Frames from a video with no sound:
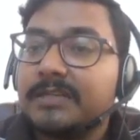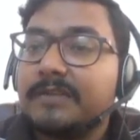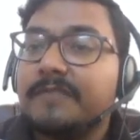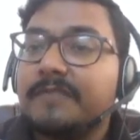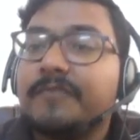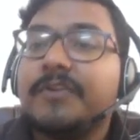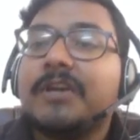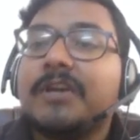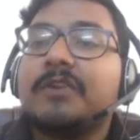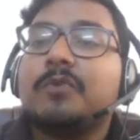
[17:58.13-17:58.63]

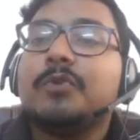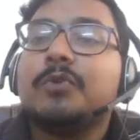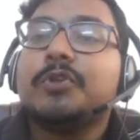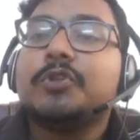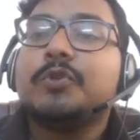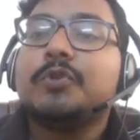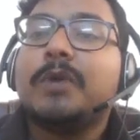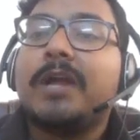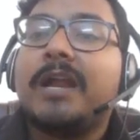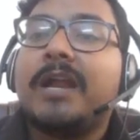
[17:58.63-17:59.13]
we are going
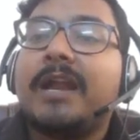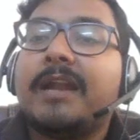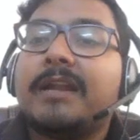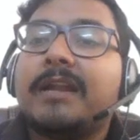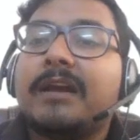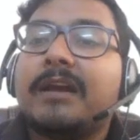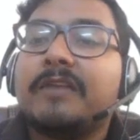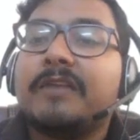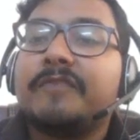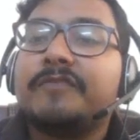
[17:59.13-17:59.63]
to add
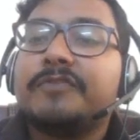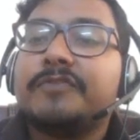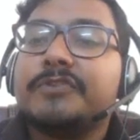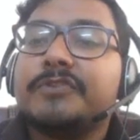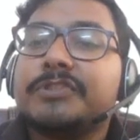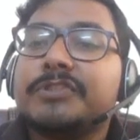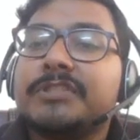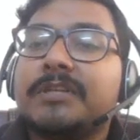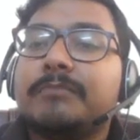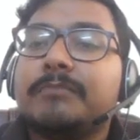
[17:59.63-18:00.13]
our
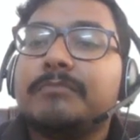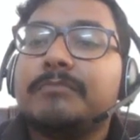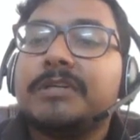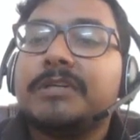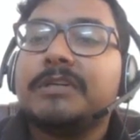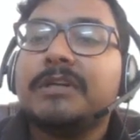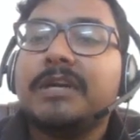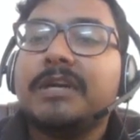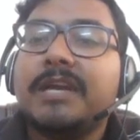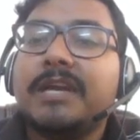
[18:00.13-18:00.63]
first number
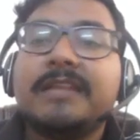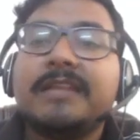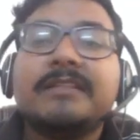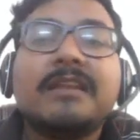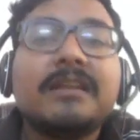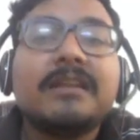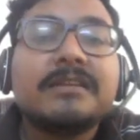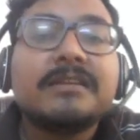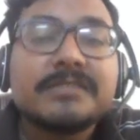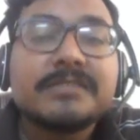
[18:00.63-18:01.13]
in the
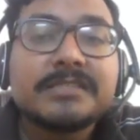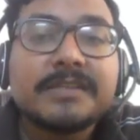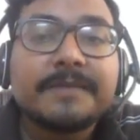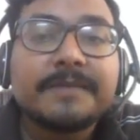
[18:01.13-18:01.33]
list.